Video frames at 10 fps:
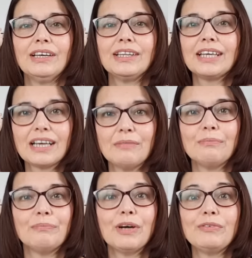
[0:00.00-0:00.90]
they
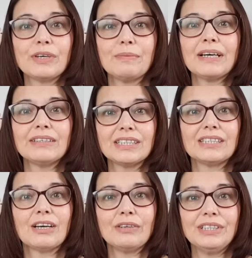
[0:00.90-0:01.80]
come both come out
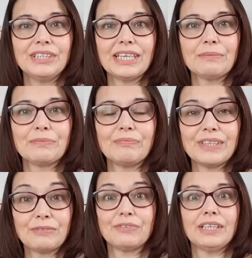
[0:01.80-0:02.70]
totally set
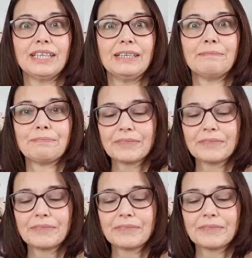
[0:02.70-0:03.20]
differently.